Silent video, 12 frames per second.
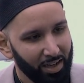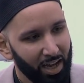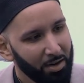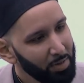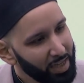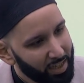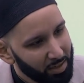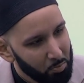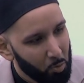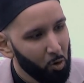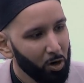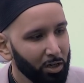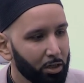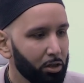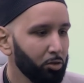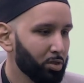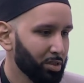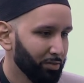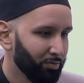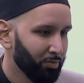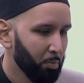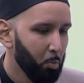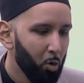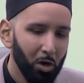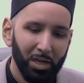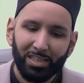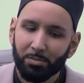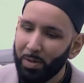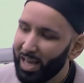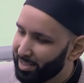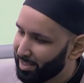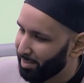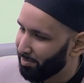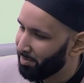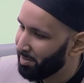And make it more inclusive, more expansive,